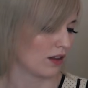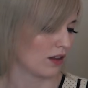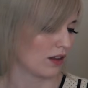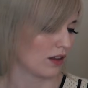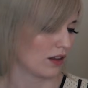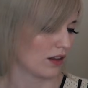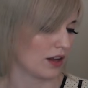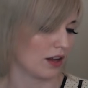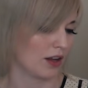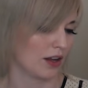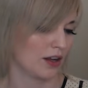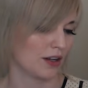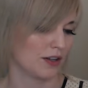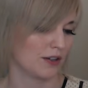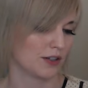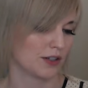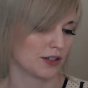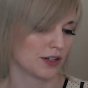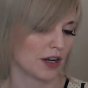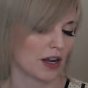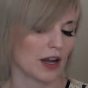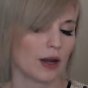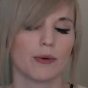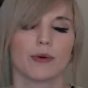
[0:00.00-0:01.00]
and
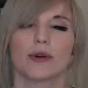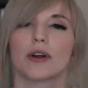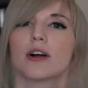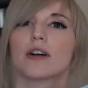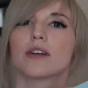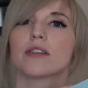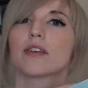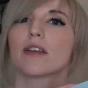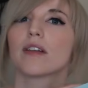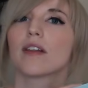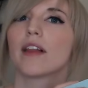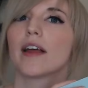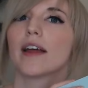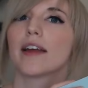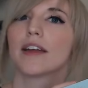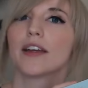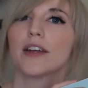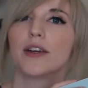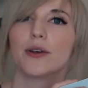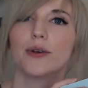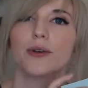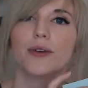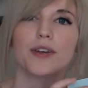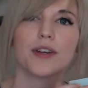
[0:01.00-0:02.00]
I would also like
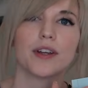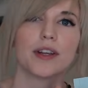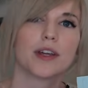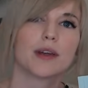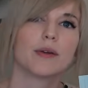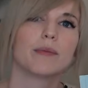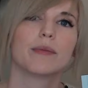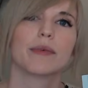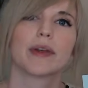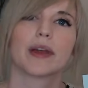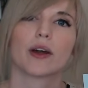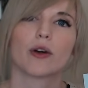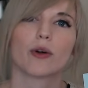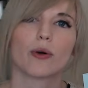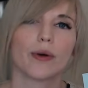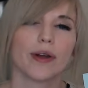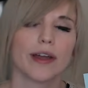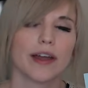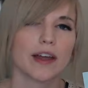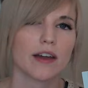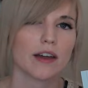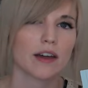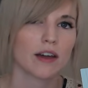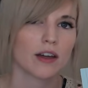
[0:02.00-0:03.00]
you to give me a
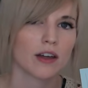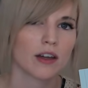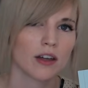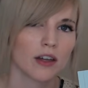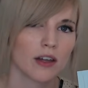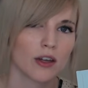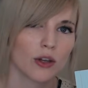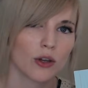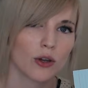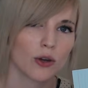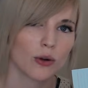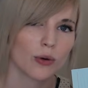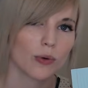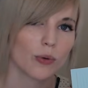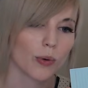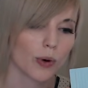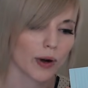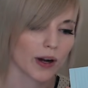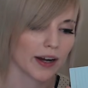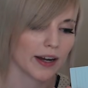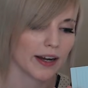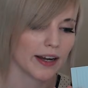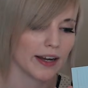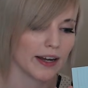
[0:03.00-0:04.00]
quick
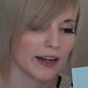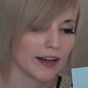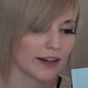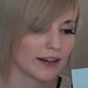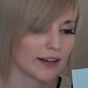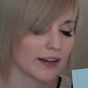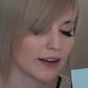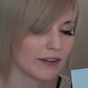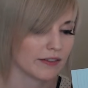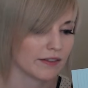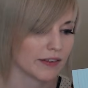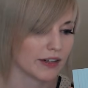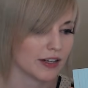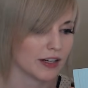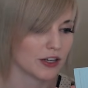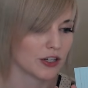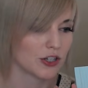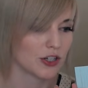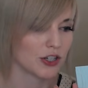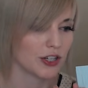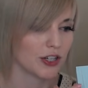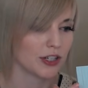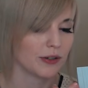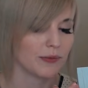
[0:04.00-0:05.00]
working
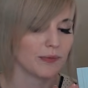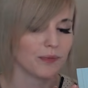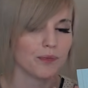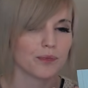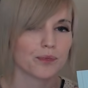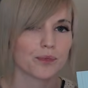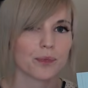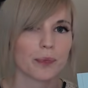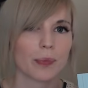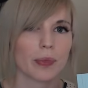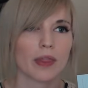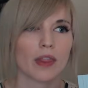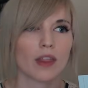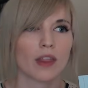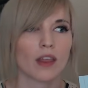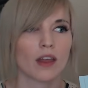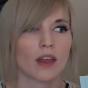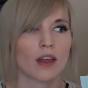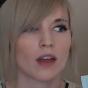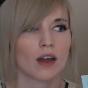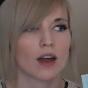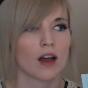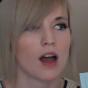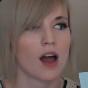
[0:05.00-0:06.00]
definition
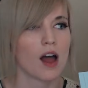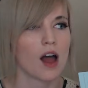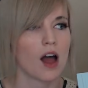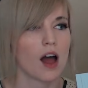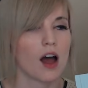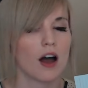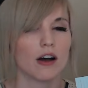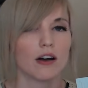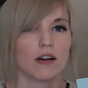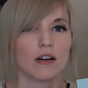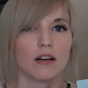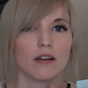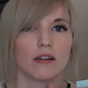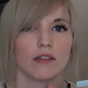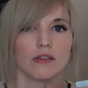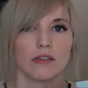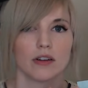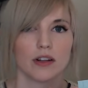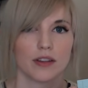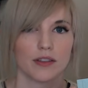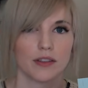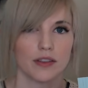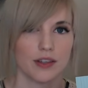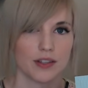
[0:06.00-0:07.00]
of
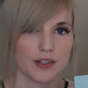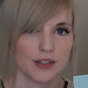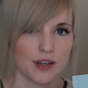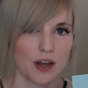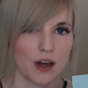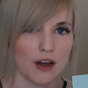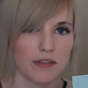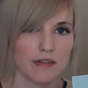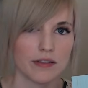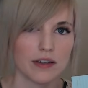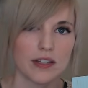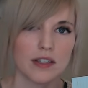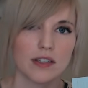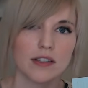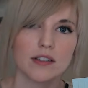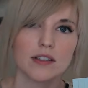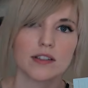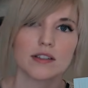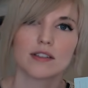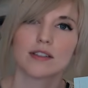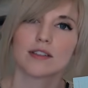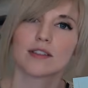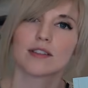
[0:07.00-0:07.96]
the sophists